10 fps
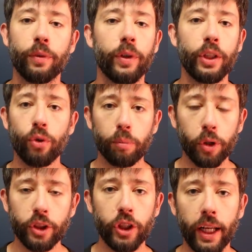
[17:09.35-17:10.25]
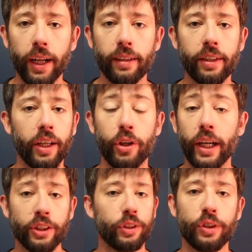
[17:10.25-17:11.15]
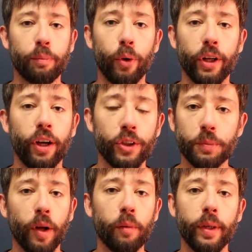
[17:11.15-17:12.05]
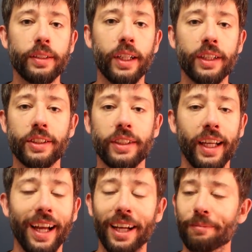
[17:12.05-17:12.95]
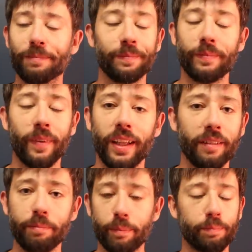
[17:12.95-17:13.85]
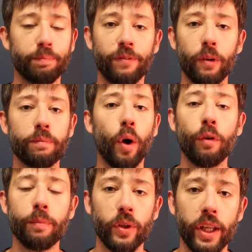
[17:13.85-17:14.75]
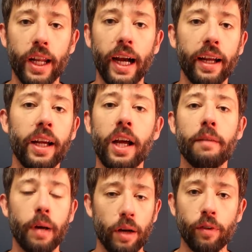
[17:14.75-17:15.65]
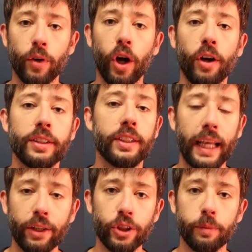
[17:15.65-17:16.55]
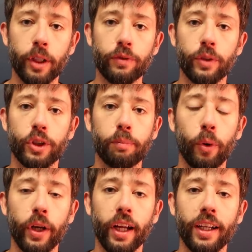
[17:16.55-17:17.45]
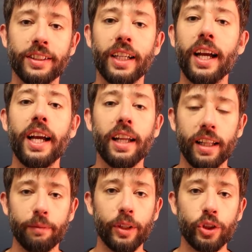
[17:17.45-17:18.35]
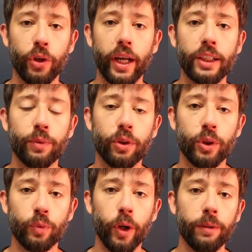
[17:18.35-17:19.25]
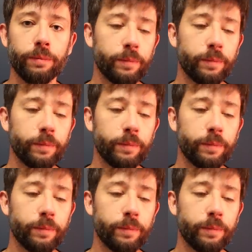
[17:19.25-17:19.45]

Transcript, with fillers: We really do appreciate it. You guys are supporting our small business. Um, from both Mona and I, bottom of our hearts, thank you so much for supporting us. Let me show you guys what those were.